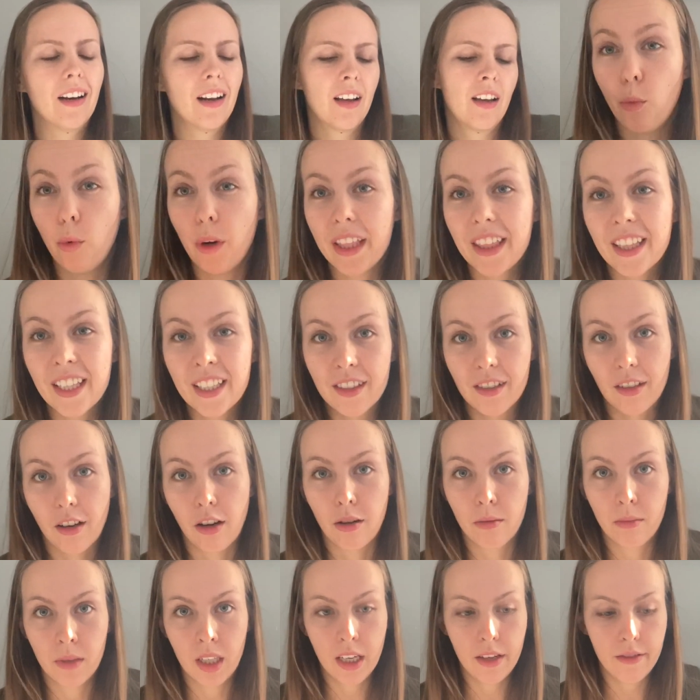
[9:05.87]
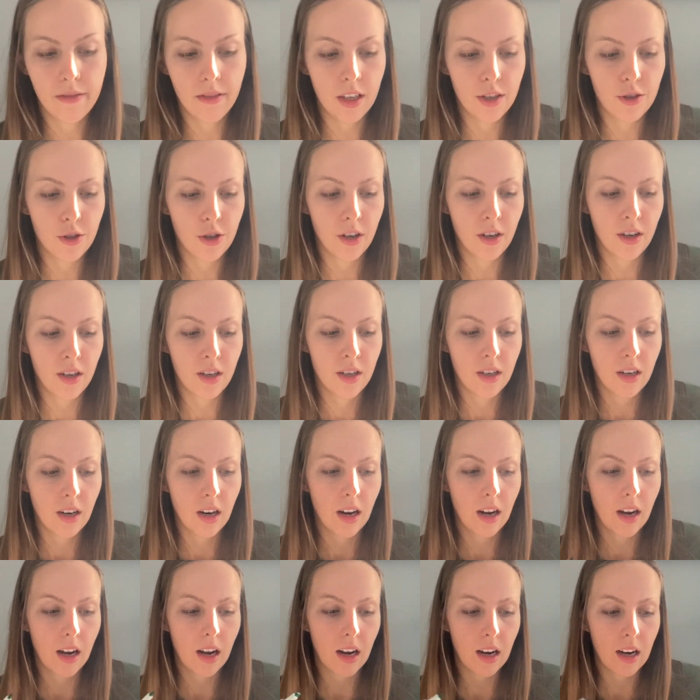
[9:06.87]
With this comedy feature,
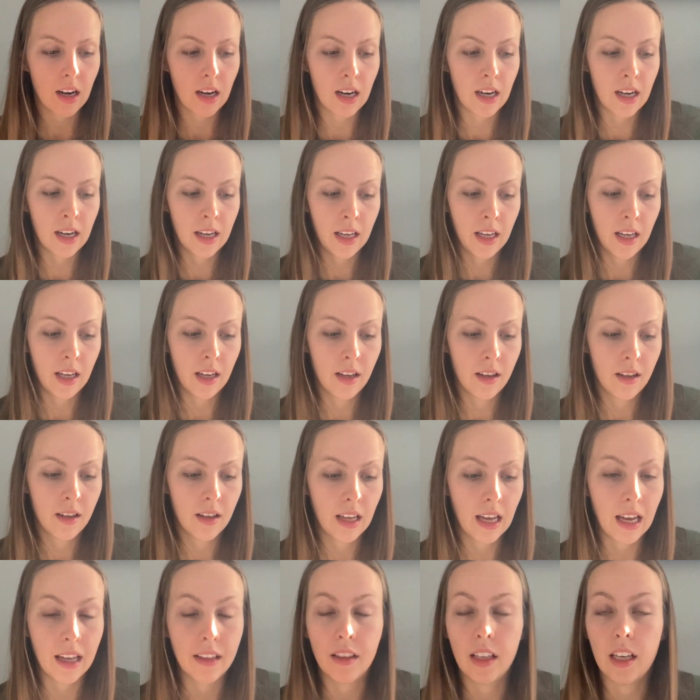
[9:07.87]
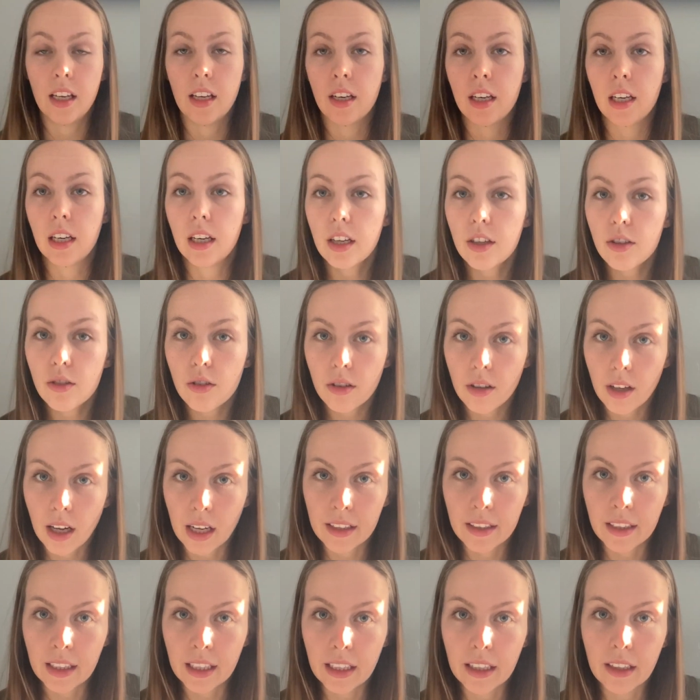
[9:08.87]
I had the initial
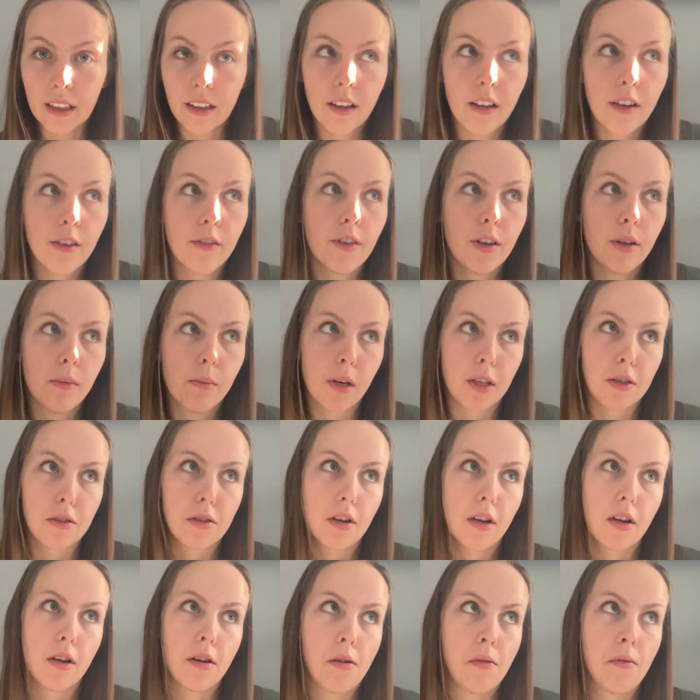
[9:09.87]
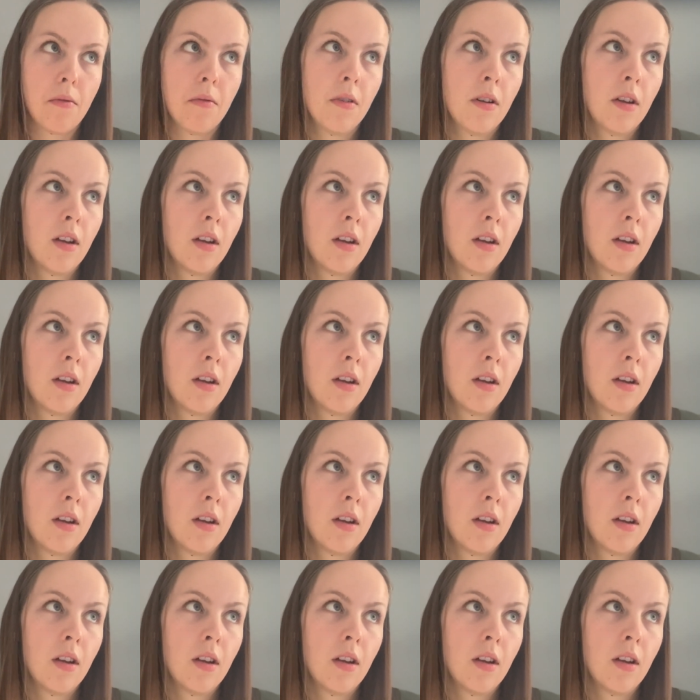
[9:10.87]
idea a few months ago,